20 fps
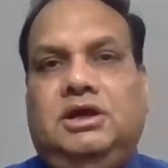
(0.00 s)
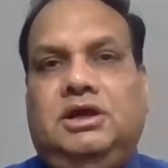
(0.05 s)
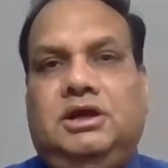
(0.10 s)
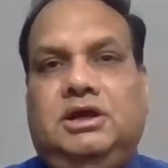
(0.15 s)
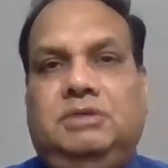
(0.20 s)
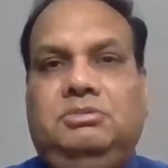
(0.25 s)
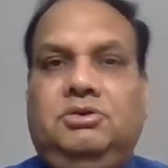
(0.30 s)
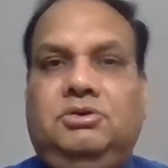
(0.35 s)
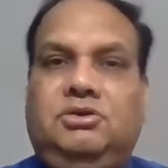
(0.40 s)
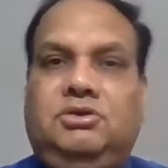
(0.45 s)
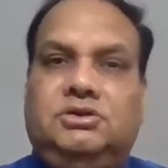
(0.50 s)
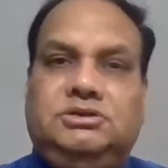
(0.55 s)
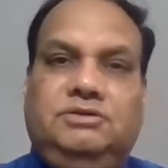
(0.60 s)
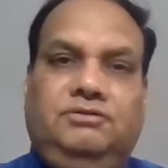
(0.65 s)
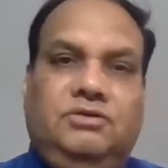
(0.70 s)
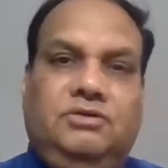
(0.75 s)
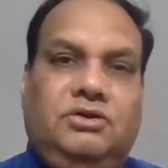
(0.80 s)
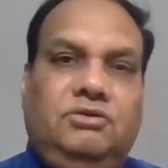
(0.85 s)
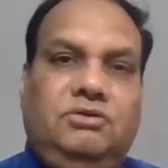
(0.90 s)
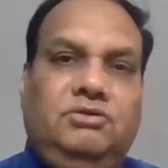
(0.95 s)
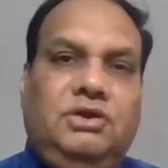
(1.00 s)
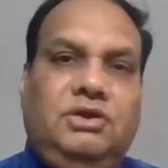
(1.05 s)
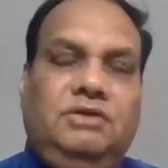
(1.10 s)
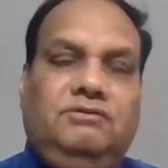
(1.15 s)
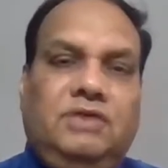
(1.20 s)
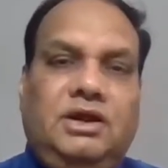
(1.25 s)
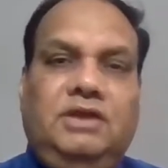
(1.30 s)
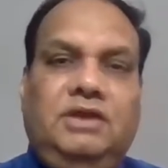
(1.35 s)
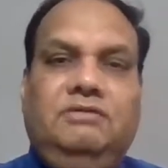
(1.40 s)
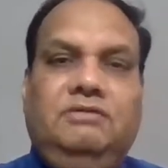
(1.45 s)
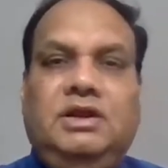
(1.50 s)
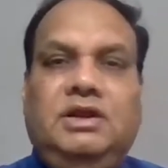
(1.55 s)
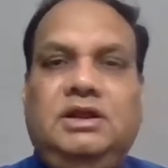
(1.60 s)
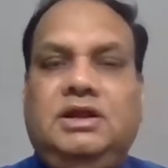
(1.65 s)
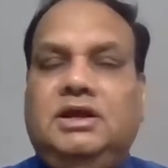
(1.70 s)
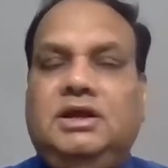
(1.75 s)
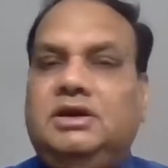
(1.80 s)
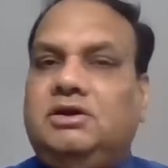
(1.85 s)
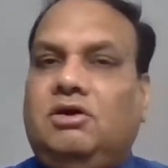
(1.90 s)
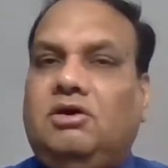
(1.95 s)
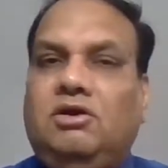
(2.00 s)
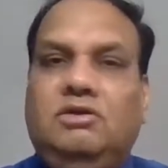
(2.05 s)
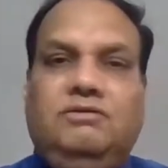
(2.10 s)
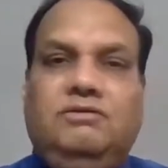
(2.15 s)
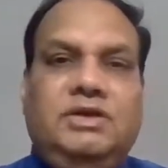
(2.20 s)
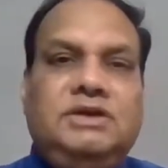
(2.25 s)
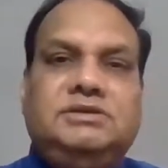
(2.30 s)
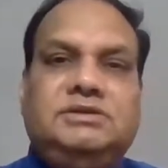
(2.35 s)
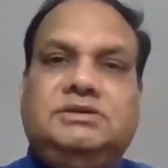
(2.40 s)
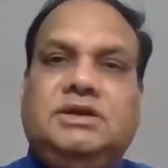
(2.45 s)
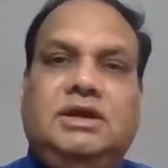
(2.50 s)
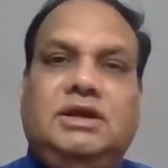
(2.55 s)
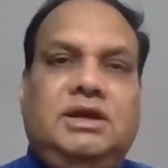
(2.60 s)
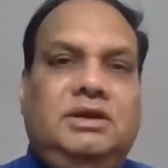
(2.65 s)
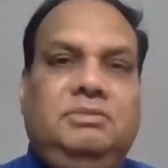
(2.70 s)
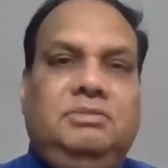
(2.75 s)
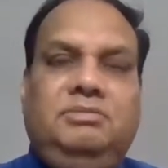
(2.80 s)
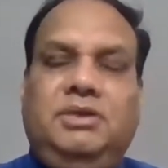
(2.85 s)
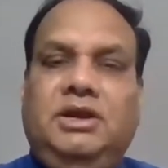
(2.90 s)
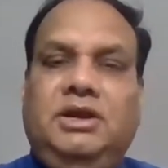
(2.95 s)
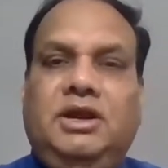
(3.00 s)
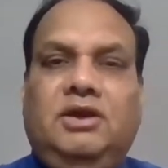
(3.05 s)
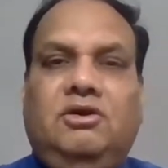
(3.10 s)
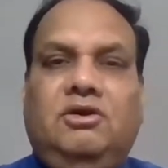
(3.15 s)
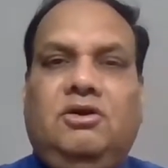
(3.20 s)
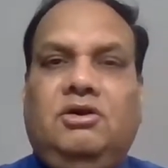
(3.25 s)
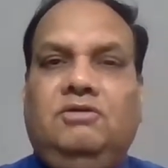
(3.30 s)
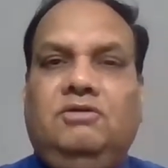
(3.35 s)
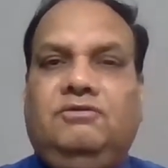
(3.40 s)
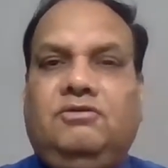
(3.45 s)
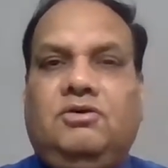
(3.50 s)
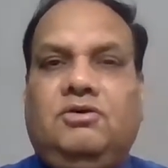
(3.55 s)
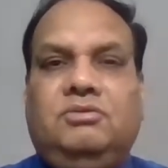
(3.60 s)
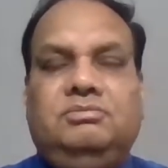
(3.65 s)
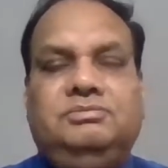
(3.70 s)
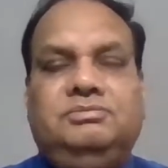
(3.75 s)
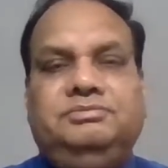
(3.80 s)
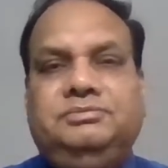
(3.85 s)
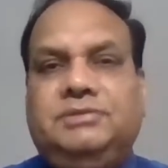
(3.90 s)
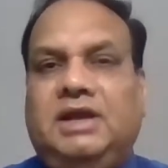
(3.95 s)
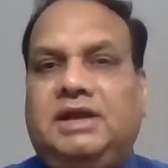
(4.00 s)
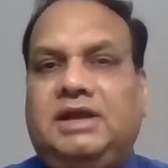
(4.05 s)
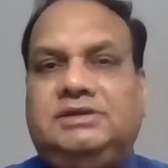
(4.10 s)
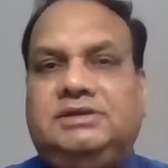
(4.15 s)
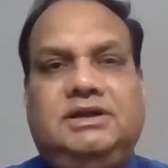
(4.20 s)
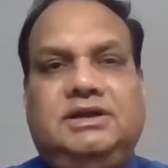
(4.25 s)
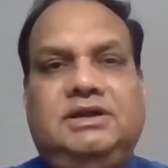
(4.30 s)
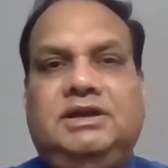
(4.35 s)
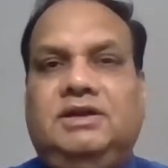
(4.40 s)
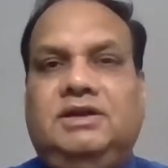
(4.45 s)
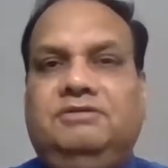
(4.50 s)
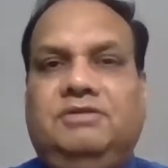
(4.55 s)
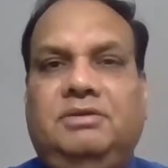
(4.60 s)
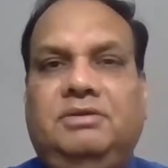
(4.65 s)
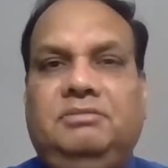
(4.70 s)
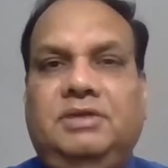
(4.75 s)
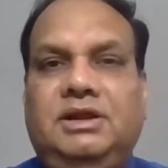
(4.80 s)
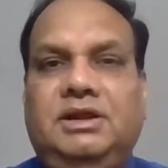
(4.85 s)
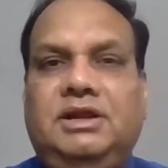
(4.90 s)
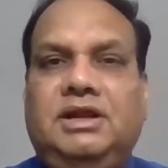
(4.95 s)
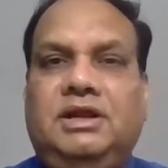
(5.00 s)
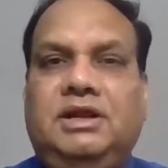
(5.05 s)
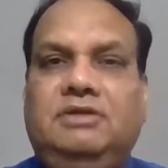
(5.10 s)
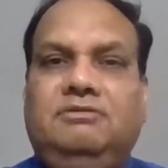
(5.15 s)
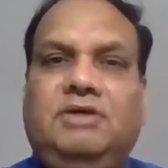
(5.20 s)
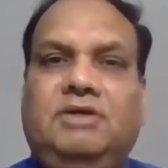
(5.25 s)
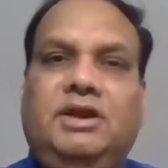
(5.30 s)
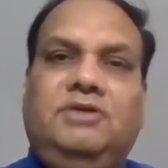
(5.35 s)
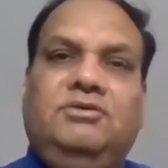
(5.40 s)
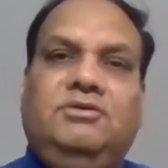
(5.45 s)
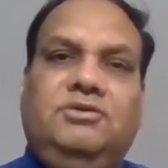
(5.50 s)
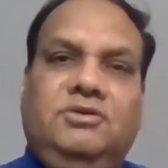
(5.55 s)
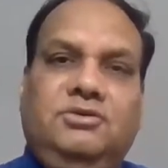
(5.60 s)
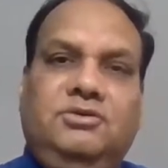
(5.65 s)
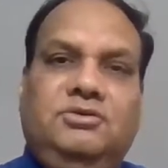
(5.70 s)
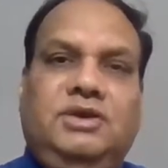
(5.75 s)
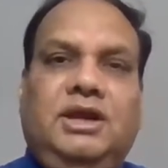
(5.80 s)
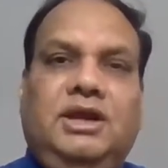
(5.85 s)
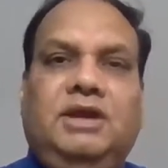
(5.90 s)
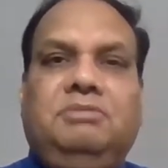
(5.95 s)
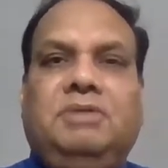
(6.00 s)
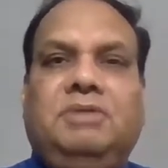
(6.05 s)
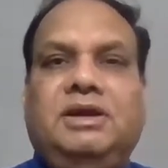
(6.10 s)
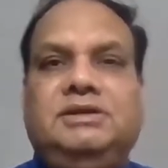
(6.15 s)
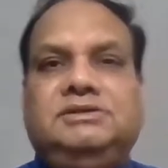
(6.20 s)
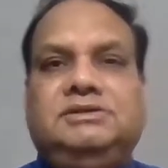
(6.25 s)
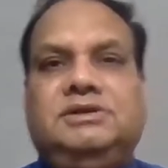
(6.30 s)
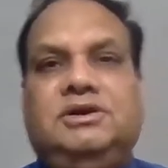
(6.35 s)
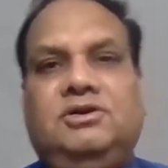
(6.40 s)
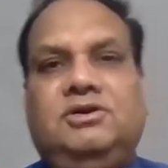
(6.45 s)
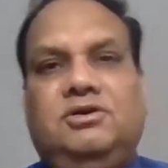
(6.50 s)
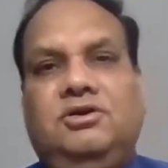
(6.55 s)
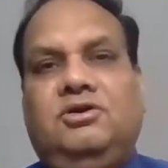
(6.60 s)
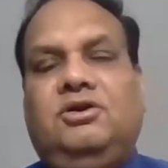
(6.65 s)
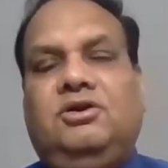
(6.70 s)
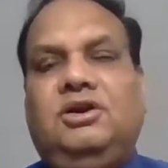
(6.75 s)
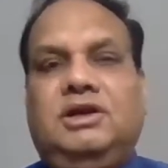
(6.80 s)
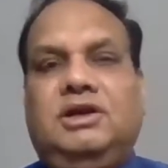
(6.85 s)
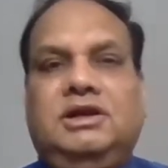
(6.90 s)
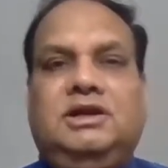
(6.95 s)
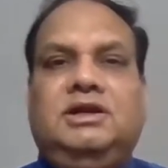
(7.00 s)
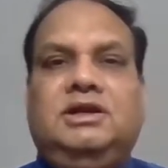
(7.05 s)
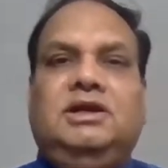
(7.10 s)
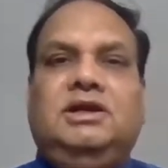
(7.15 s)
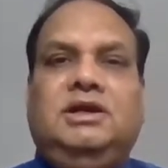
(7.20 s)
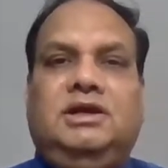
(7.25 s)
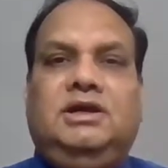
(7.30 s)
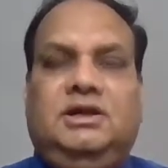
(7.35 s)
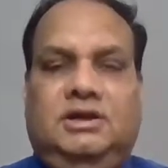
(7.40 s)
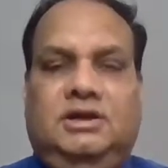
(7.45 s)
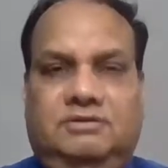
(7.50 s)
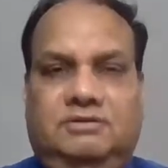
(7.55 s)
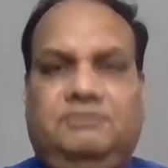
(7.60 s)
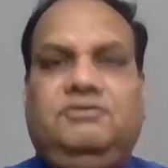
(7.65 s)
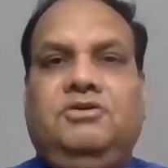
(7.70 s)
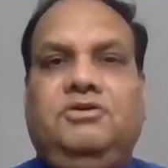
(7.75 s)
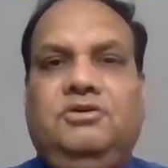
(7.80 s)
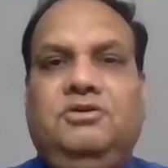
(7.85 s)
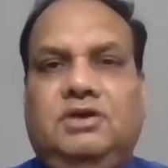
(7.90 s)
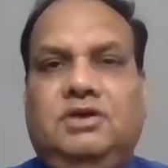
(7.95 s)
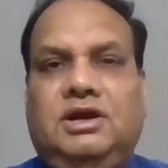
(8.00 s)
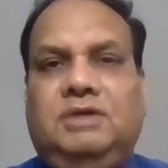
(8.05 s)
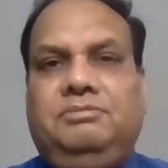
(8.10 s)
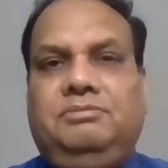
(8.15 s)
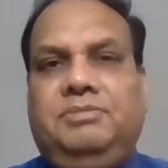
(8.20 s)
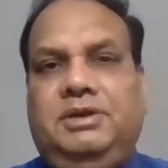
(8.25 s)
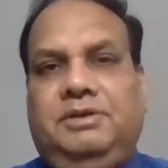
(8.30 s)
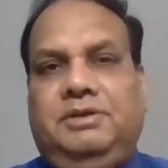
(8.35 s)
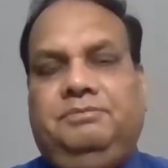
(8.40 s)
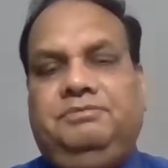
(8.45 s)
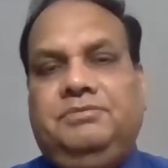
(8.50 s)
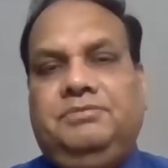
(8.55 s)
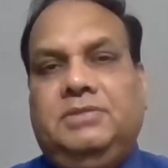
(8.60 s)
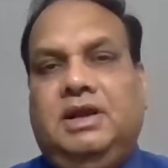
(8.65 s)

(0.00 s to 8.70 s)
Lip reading: because if you're doing very well, there always been a call from extended family that why don't you take my son or daughter for your company,